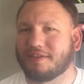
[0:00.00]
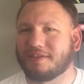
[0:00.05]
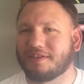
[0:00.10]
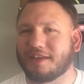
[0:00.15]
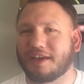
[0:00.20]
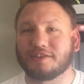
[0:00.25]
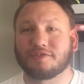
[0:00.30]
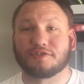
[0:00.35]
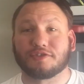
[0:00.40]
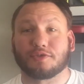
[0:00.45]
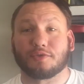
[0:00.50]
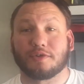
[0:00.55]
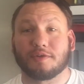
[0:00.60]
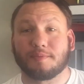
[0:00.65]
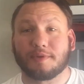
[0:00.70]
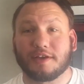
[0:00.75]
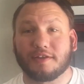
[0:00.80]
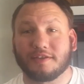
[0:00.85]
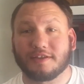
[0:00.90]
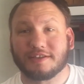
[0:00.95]
Thanks for joining
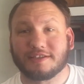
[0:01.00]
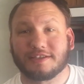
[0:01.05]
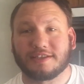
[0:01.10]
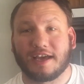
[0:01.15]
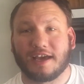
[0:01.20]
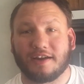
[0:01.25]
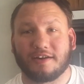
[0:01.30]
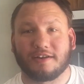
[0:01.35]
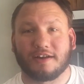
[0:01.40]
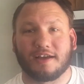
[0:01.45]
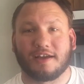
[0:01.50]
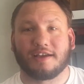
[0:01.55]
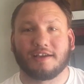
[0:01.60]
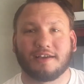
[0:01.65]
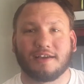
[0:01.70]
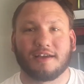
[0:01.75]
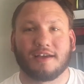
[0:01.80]
me on this Saturday.